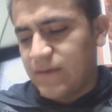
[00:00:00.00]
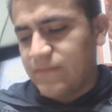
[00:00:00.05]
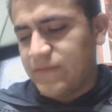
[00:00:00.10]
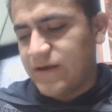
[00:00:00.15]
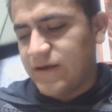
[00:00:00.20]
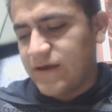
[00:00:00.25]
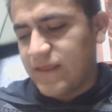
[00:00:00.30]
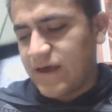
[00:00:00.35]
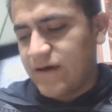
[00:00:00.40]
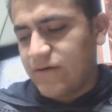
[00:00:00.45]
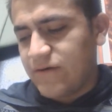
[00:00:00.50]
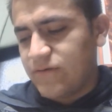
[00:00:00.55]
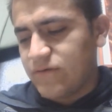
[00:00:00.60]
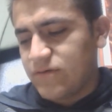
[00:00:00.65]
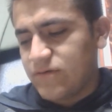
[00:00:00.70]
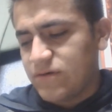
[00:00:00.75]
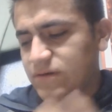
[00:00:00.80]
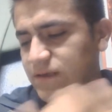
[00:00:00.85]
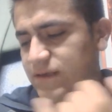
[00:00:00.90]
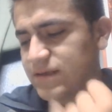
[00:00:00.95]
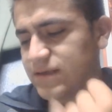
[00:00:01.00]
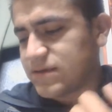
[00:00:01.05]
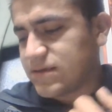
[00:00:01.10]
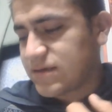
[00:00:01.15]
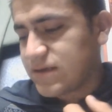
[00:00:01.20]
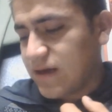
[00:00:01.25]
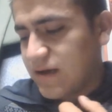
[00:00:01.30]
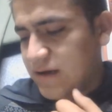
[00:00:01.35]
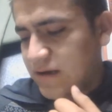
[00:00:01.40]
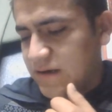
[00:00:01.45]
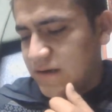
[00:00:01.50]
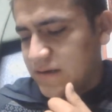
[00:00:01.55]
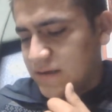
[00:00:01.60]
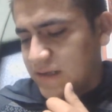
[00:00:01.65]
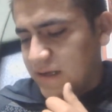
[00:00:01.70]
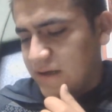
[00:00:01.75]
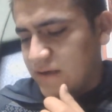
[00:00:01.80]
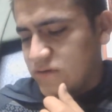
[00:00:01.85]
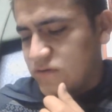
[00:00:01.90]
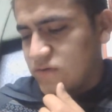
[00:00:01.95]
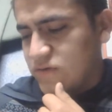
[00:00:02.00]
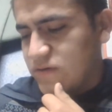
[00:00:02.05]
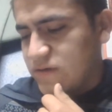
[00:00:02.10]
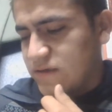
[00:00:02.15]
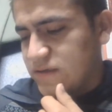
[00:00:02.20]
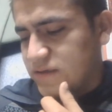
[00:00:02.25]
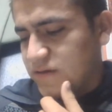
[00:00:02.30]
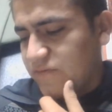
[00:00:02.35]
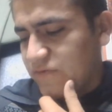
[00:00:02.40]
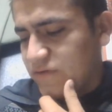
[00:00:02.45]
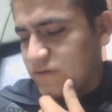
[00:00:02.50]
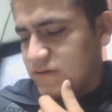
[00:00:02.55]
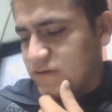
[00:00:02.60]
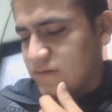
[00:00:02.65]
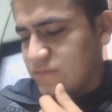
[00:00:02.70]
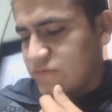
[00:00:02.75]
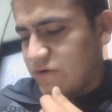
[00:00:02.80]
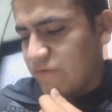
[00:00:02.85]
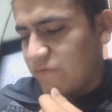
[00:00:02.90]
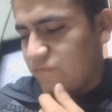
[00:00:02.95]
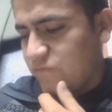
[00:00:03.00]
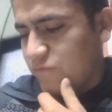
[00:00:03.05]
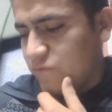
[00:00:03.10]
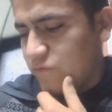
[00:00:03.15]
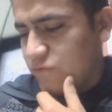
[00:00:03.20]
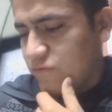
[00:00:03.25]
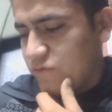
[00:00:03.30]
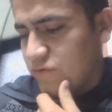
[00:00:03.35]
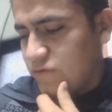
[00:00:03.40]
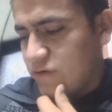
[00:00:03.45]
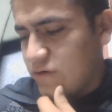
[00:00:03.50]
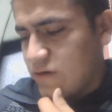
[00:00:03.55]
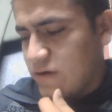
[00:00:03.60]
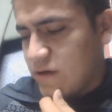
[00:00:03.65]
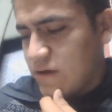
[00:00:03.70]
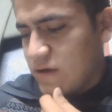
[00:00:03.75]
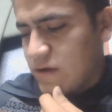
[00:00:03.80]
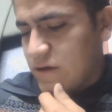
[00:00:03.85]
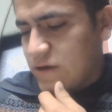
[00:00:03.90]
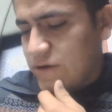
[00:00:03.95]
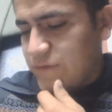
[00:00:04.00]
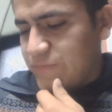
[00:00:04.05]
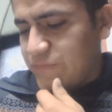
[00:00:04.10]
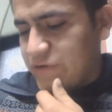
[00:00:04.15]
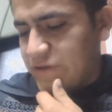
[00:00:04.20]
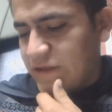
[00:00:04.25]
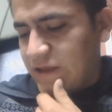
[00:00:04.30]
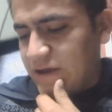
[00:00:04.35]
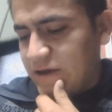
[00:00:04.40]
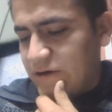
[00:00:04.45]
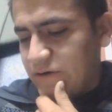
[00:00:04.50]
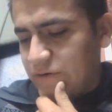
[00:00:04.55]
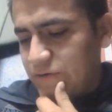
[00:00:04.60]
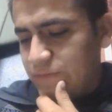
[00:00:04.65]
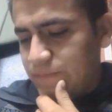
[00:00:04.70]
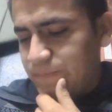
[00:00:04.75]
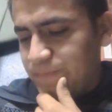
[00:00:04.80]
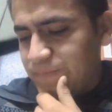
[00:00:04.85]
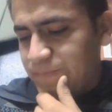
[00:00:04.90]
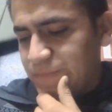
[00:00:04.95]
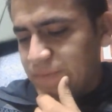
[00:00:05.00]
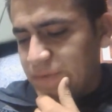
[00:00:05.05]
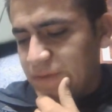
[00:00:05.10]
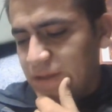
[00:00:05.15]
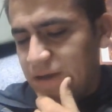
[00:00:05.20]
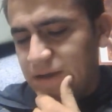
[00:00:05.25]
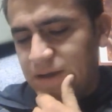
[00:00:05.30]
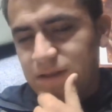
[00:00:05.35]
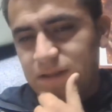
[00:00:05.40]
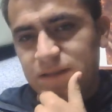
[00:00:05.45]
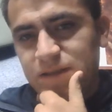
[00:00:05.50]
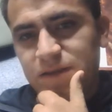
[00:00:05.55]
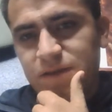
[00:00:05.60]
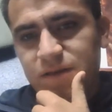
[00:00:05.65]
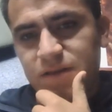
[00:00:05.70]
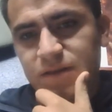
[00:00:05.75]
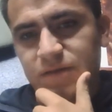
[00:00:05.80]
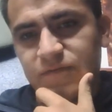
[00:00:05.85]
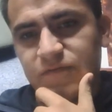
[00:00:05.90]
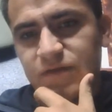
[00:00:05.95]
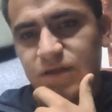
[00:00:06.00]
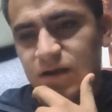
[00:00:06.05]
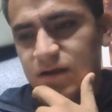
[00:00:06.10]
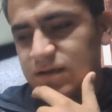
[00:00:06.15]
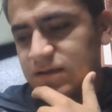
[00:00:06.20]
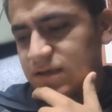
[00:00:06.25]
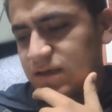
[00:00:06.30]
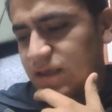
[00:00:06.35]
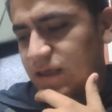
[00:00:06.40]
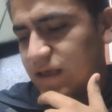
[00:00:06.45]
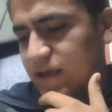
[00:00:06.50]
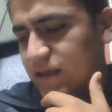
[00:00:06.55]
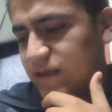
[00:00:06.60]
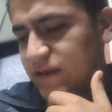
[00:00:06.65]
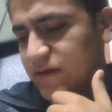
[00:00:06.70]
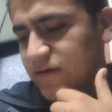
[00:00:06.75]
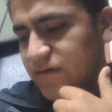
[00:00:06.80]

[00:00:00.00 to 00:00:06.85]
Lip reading: dot out is cancelled because of assumption 4. But now the velocity